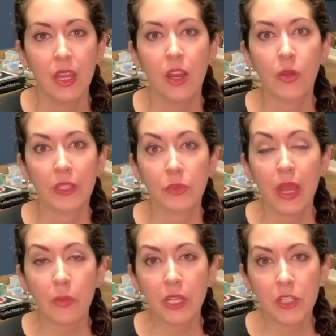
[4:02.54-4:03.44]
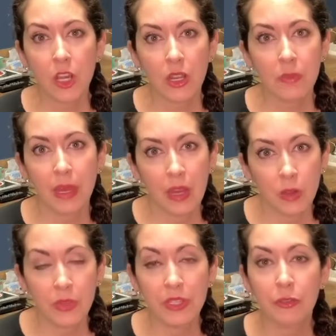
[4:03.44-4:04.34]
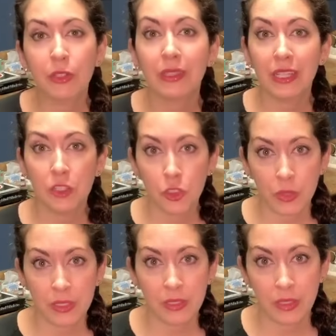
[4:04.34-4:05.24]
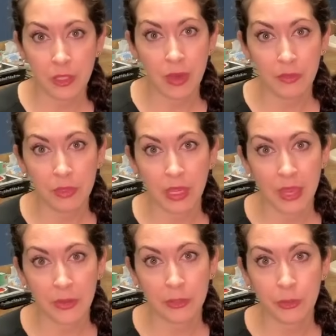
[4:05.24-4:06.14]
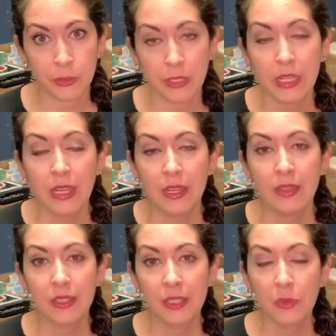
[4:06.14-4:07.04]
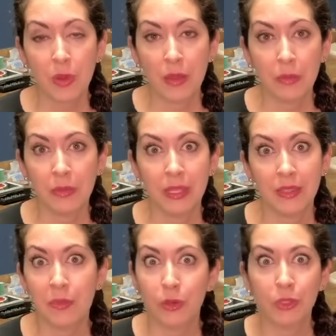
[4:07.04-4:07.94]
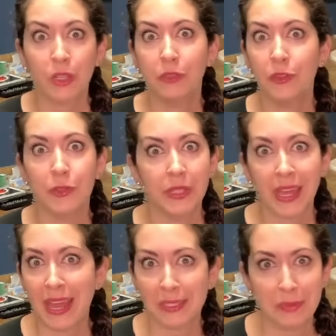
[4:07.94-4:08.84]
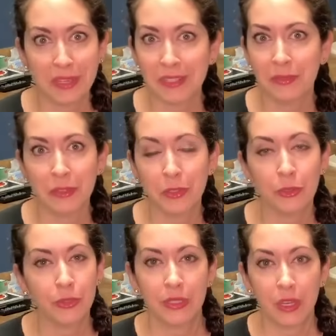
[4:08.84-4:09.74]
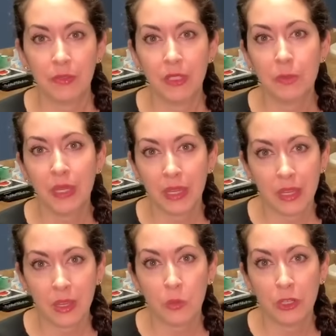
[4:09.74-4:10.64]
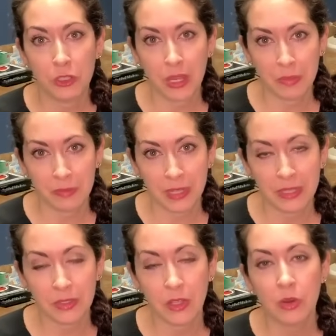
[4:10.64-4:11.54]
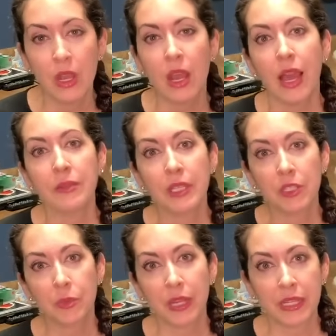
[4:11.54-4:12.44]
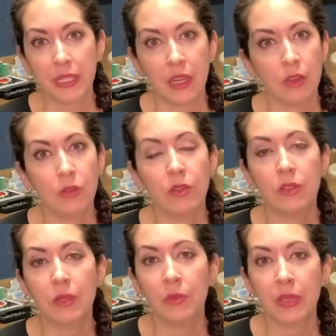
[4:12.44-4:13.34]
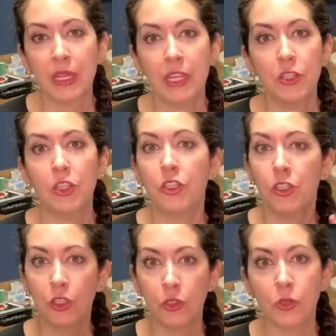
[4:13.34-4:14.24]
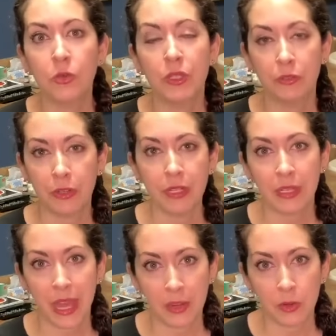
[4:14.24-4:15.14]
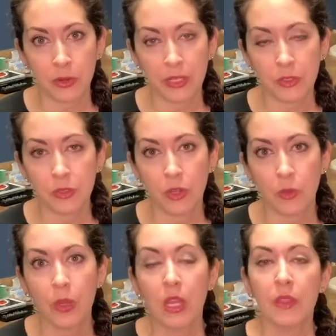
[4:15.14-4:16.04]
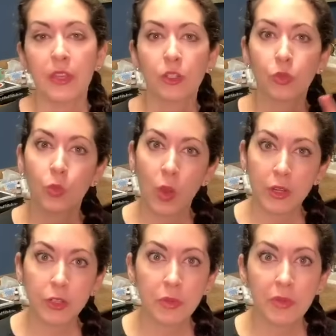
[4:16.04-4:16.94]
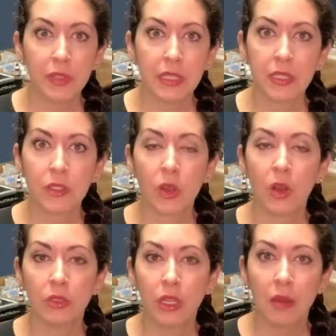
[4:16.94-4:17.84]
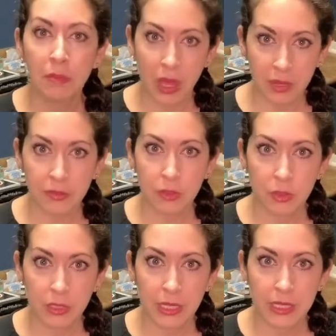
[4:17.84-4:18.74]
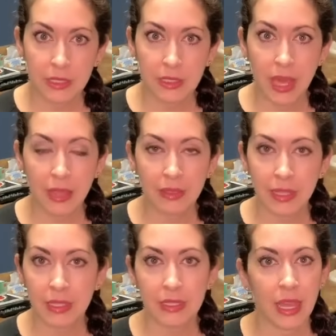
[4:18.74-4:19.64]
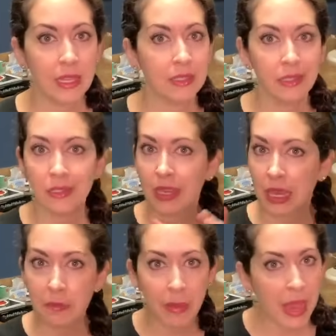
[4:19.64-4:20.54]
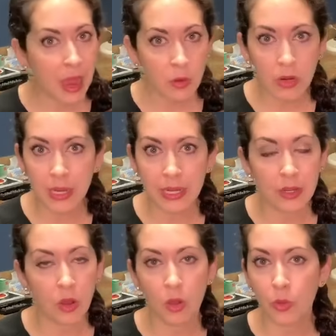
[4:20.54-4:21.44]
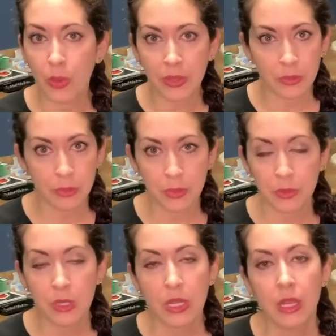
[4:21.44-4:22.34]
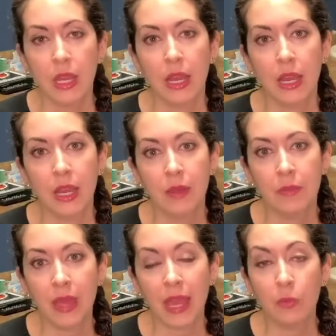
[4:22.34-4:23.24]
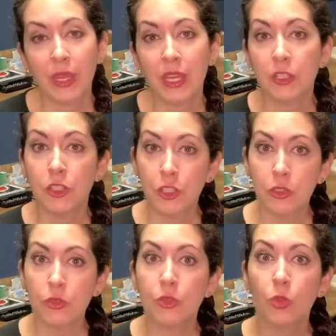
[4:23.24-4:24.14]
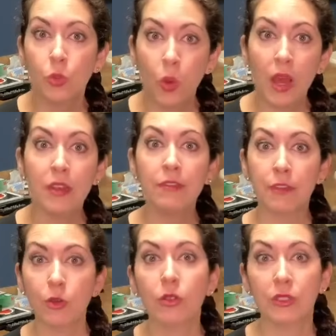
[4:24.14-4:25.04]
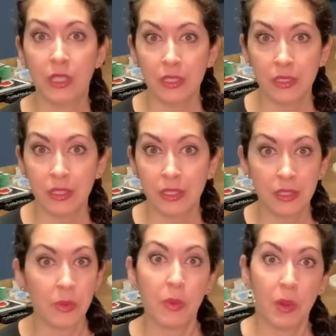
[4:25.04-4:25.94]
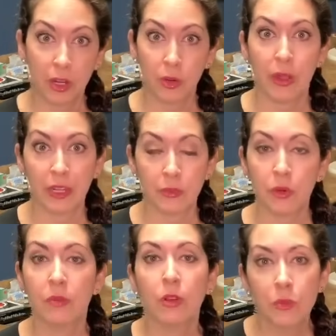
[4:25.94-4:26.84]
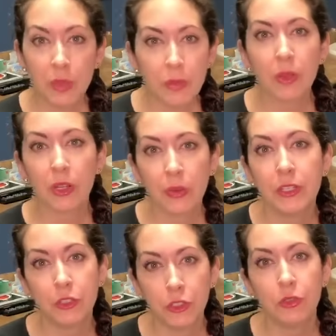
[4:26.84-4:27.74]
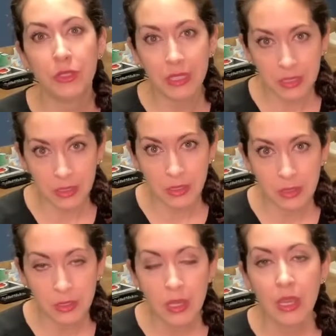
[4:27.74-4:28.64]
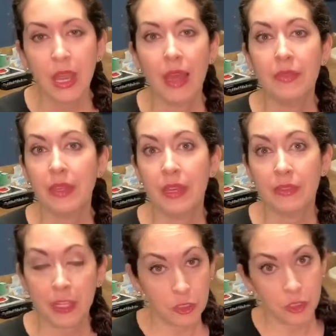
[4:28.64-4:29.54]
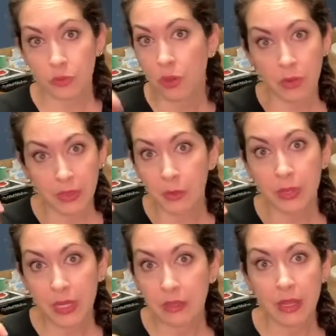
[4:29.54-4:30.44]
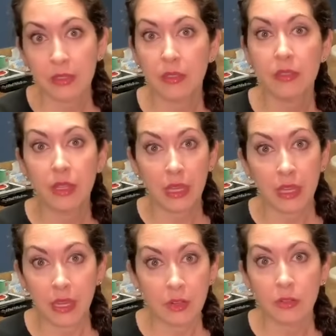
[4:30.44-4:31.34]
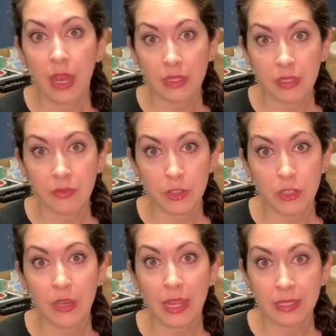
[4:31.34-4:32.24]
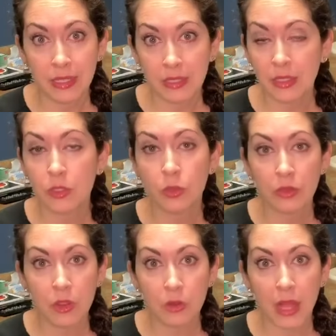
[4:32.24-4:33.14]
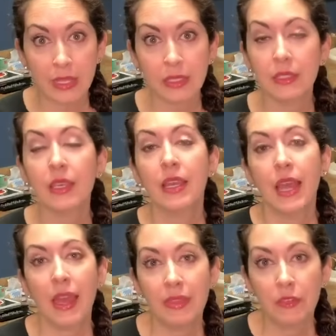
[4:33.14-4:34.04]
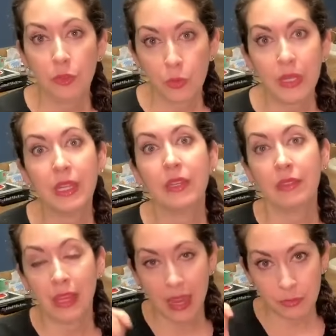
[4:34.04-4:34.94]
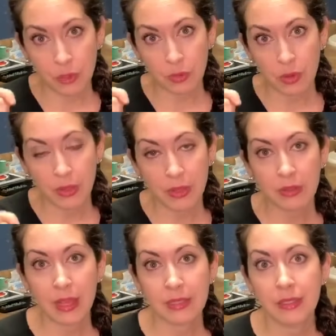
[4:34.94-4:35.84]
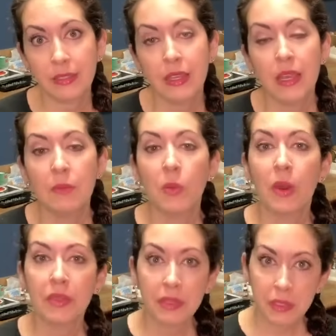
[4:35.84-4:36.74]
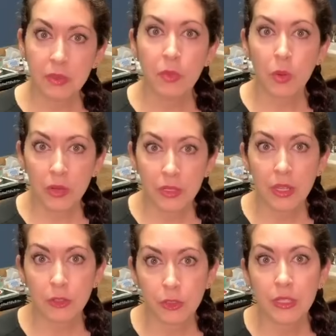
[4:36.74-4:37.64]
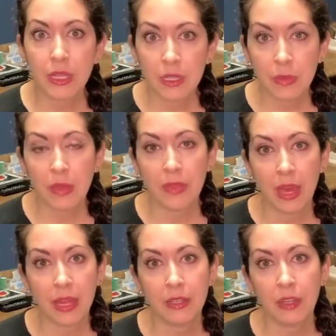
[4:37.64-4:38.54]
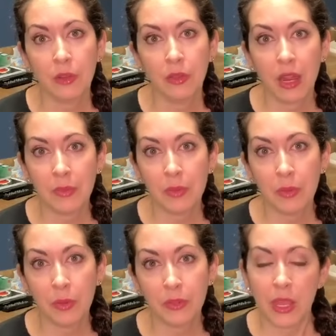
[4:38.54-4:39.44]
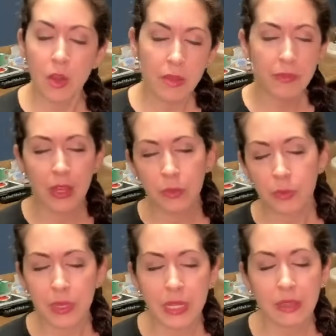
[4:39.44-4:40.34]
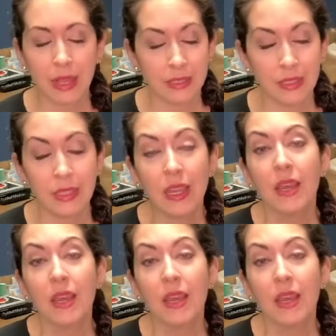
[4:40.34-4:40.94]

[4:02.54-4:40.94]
Okay, so now we're going to talk about the different lens choices that you have with cataract surgery. This is probably the most confusing aspect of the surgery itself, is picking which type of lens. So I always like to break it down simply into 2 different categories. So there's one group of lenses called a monofocal lens. That lens has the same power in it all the way through, and we can choose one focal distance that we want to correct for. Most people are going to choose distance, and then they just throw on their reading glasses. They can get excellent vision at distance with no glasses, and then for reading, they have to throw on their glasses. But one thing that's important to understand about that, a lot of people say, oh, I'm fine with reading glasses.